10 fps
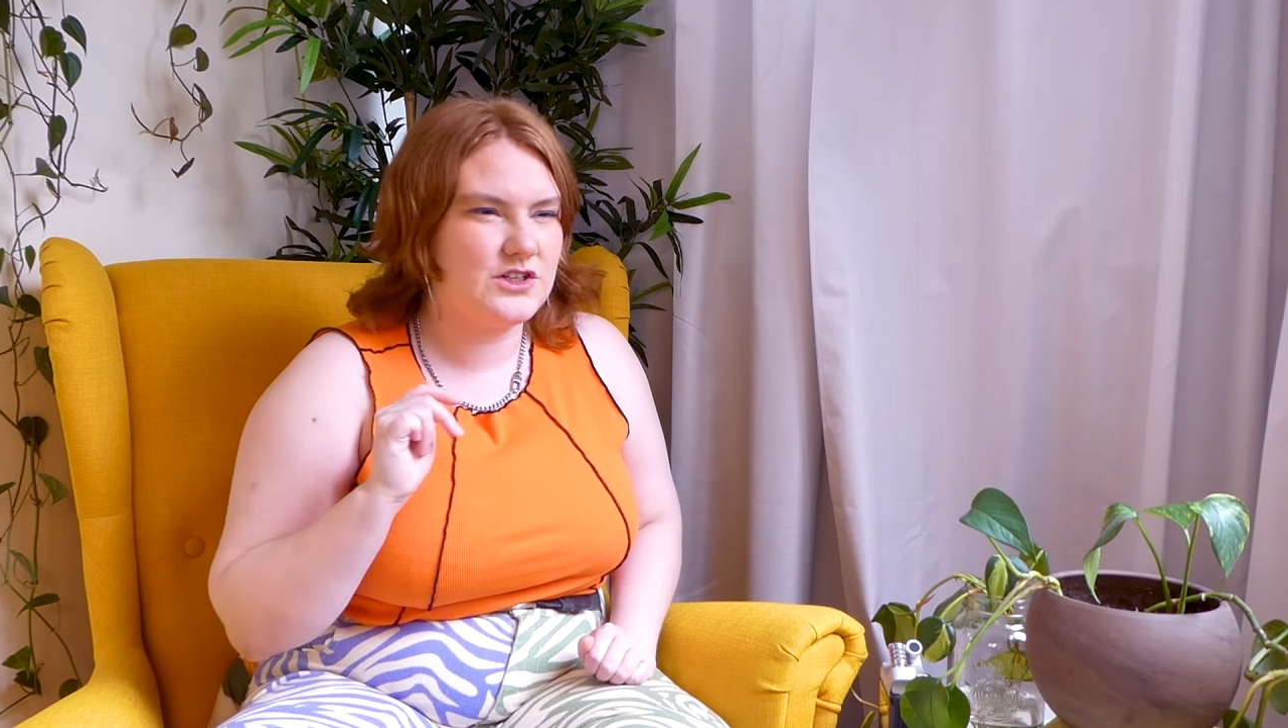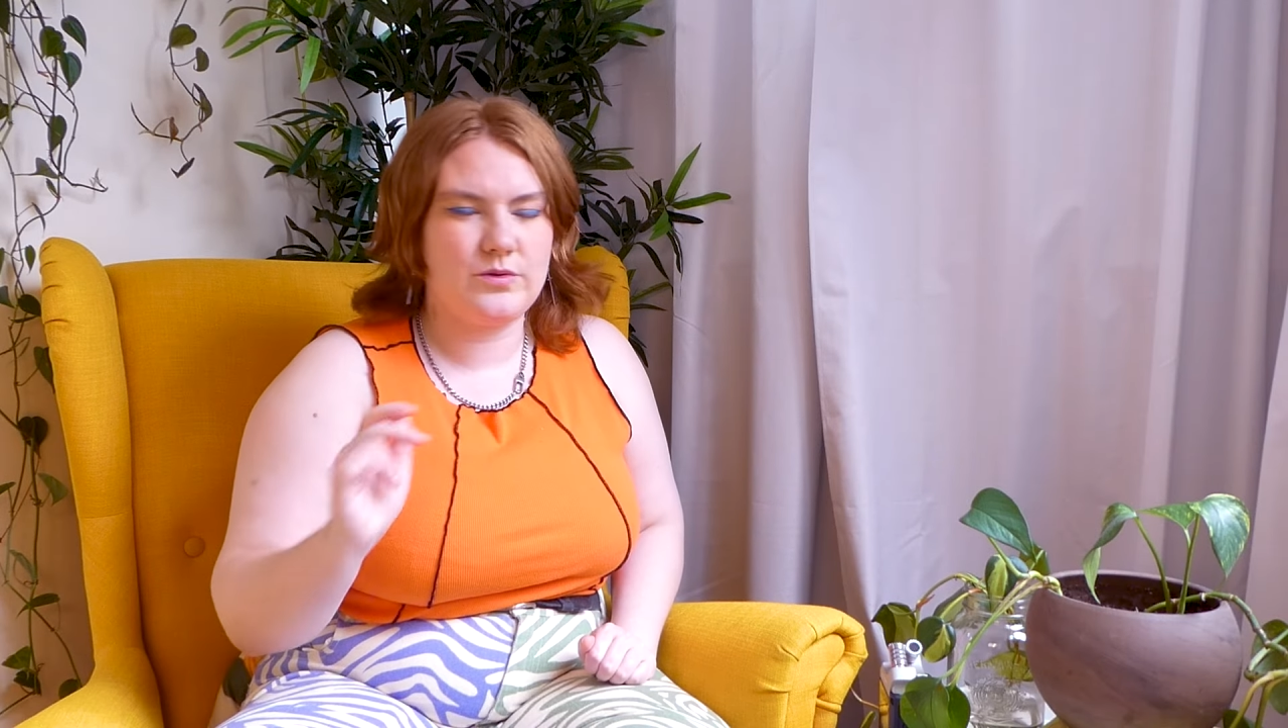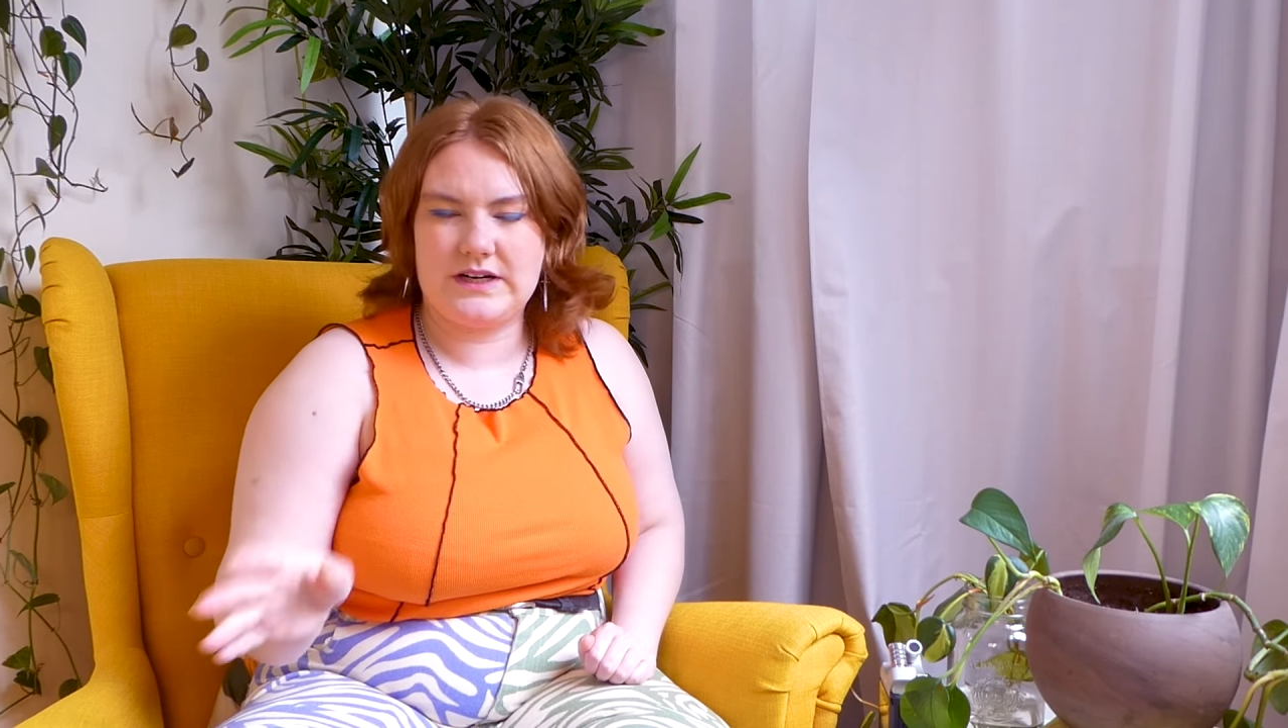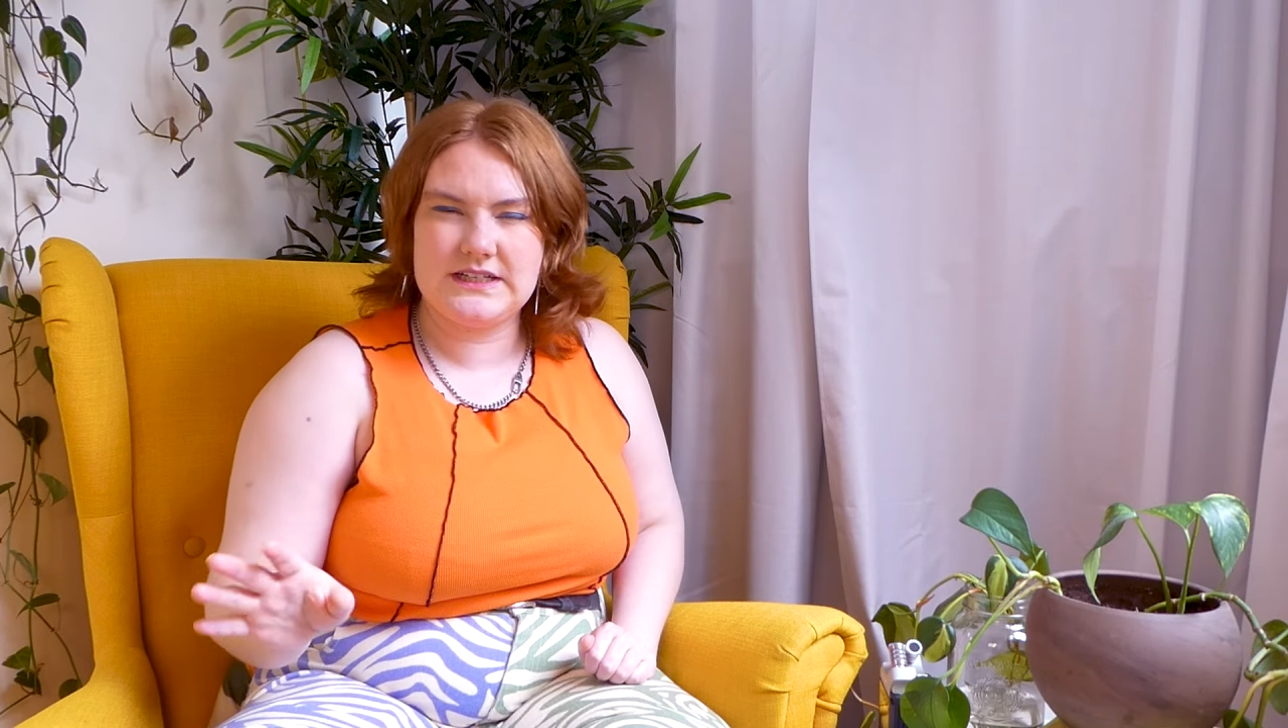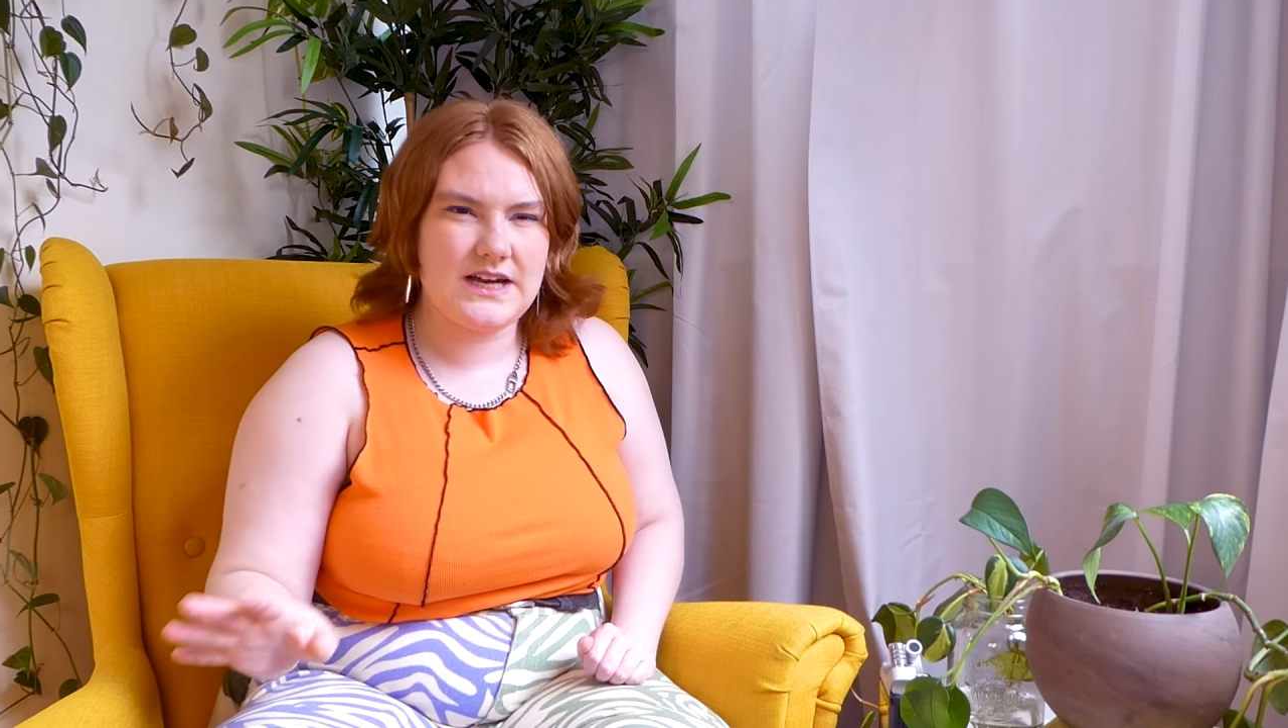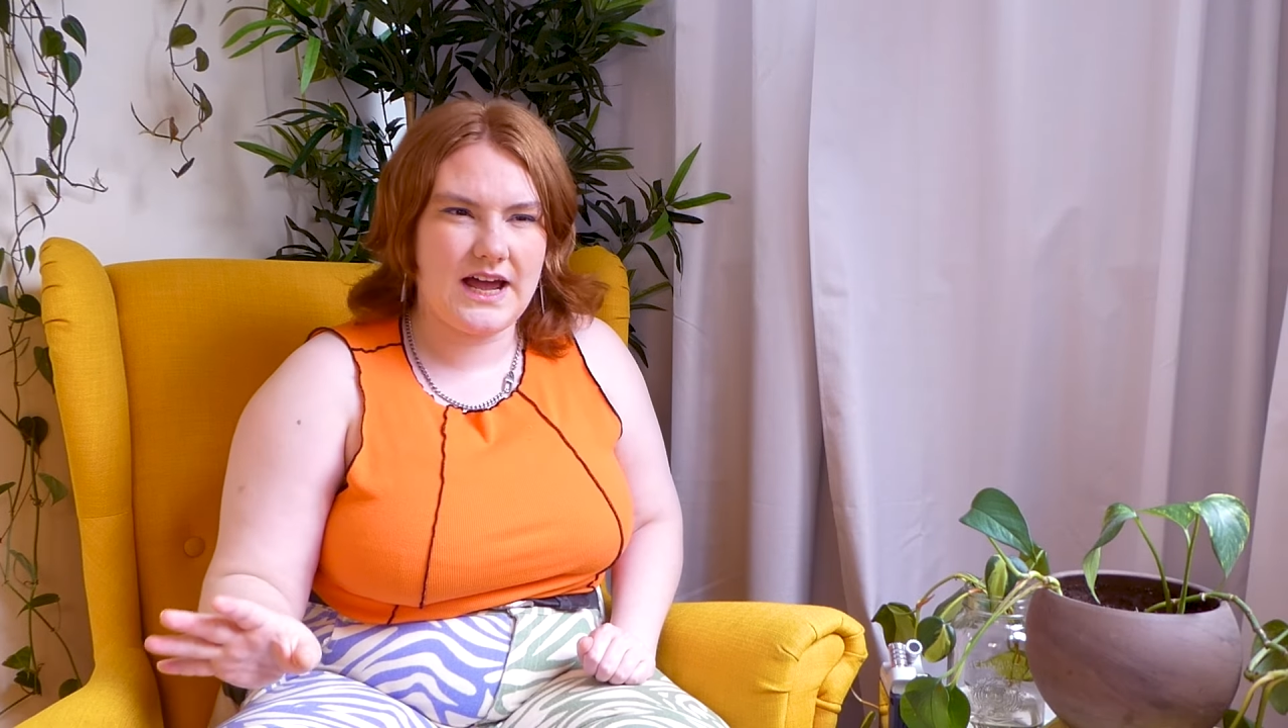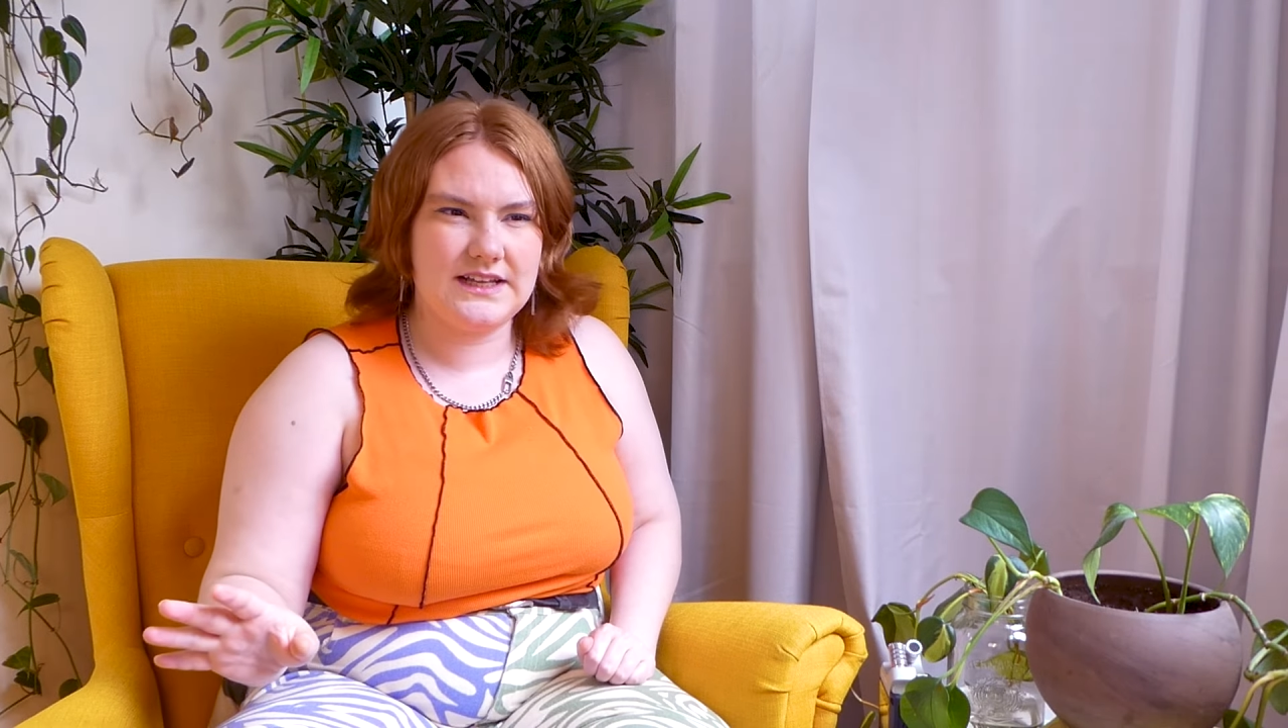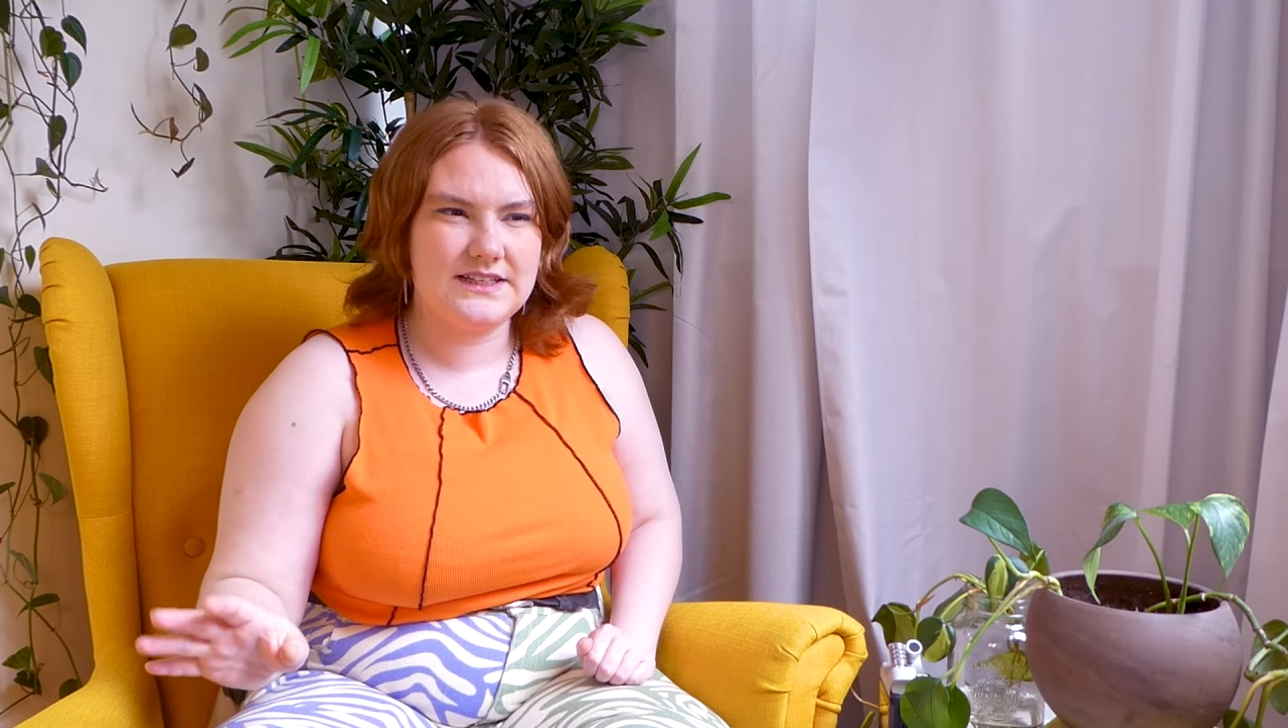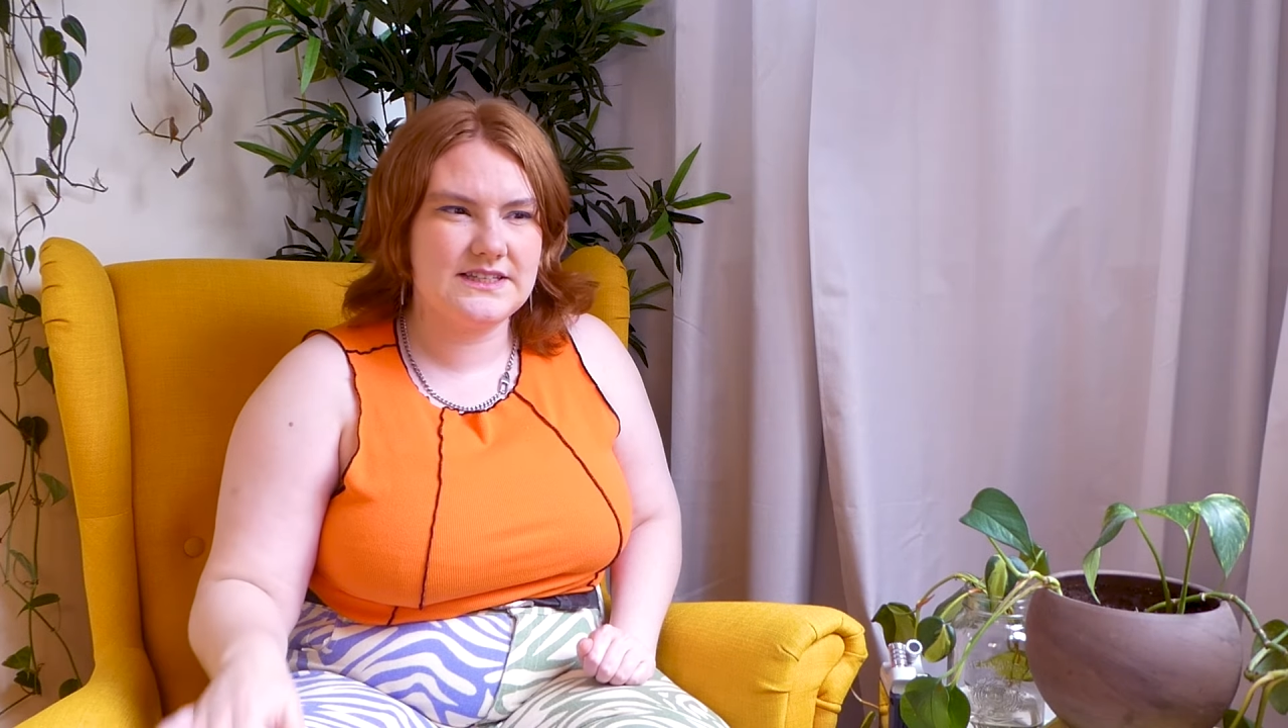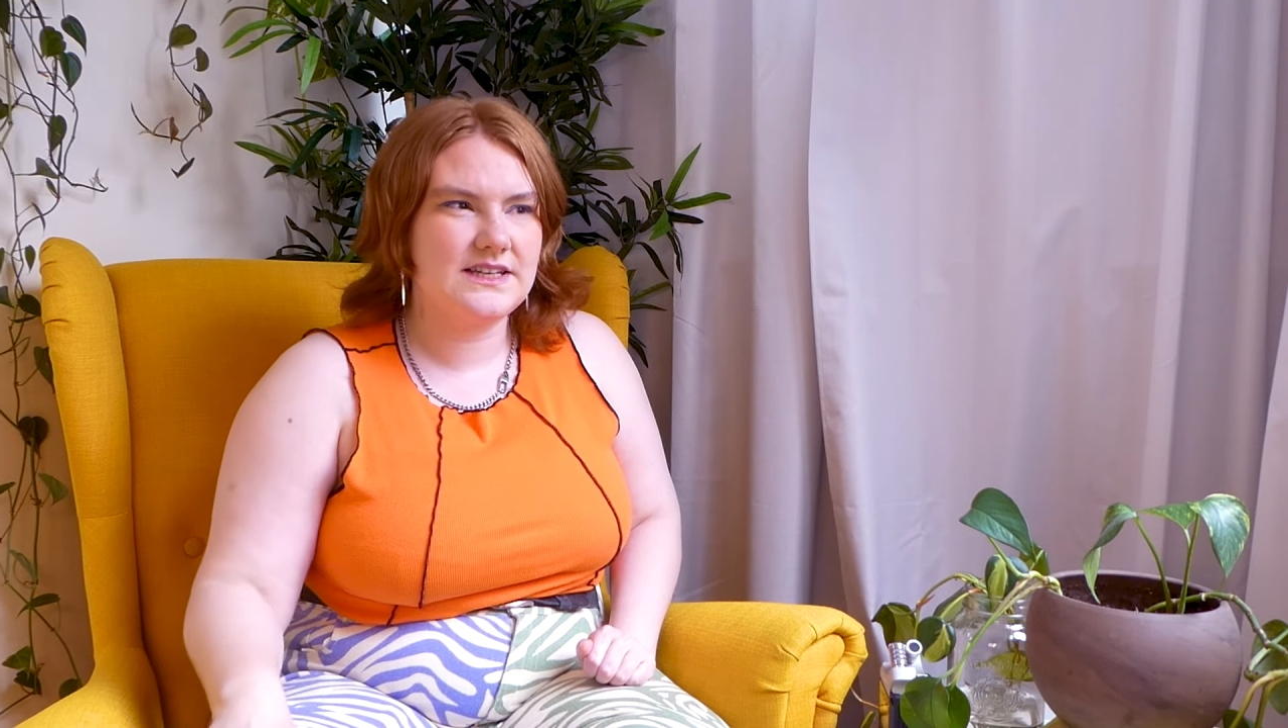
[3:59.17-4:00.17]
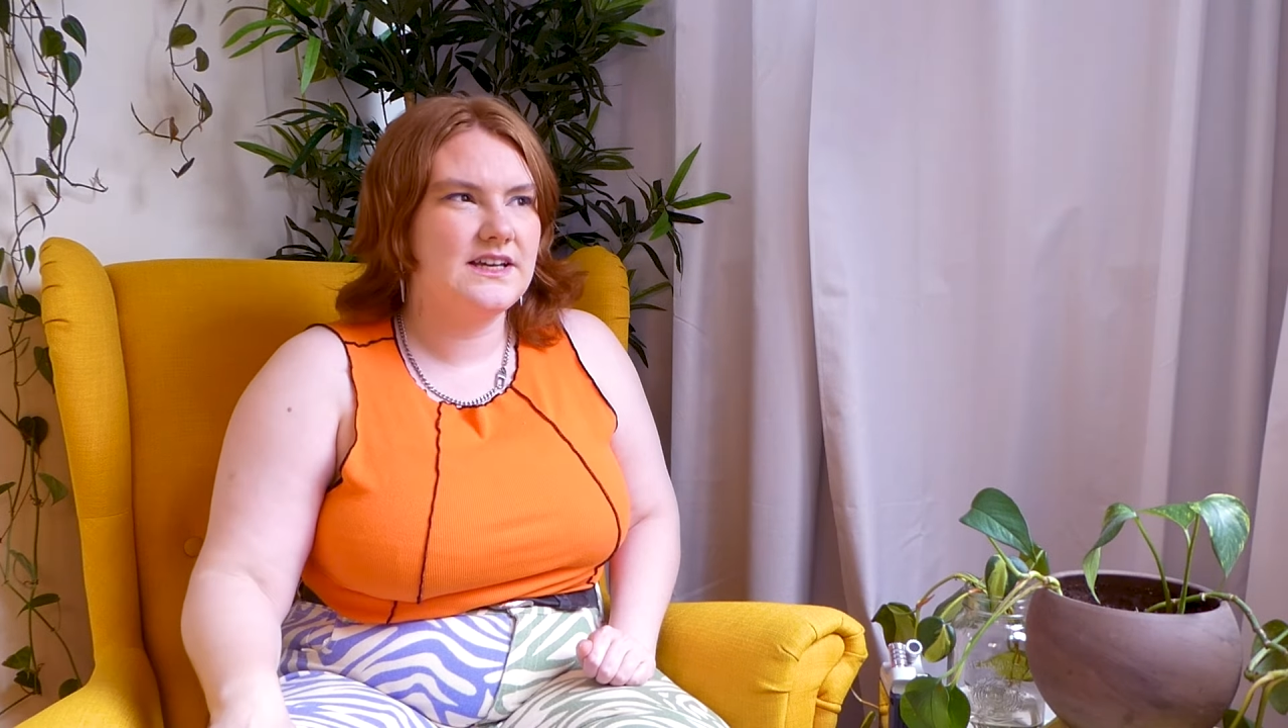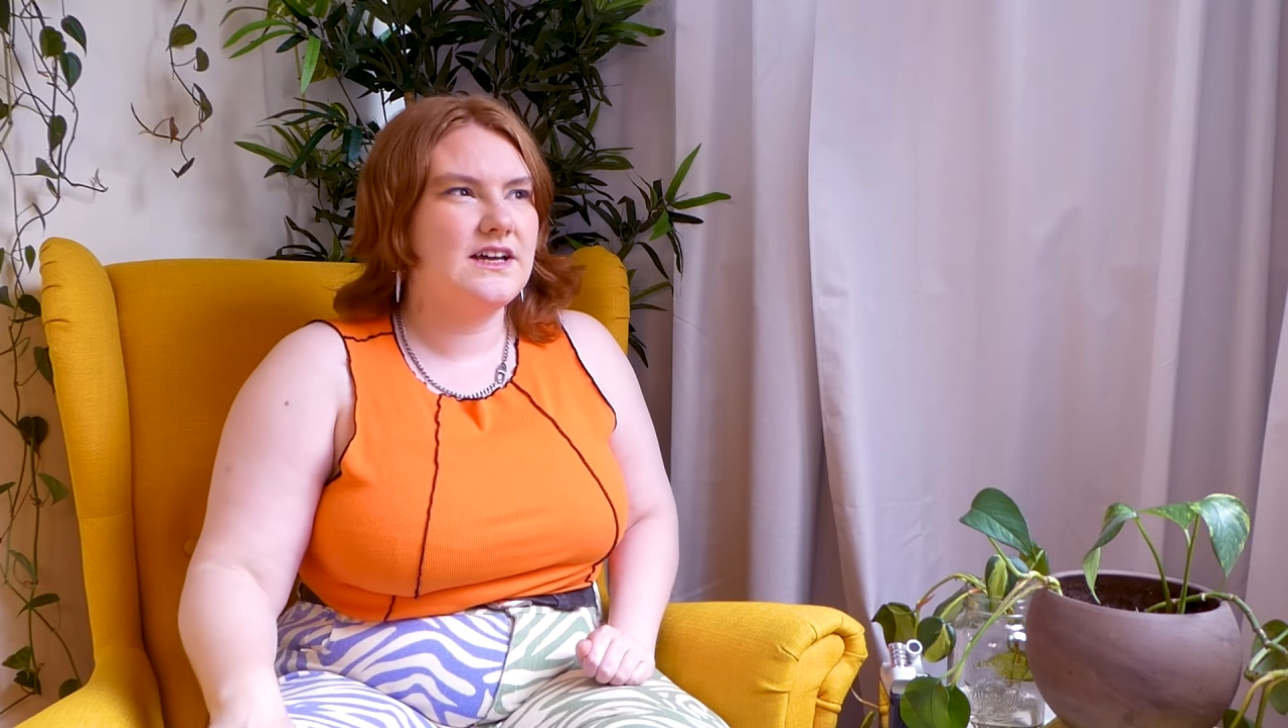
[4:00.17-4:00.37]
2010s.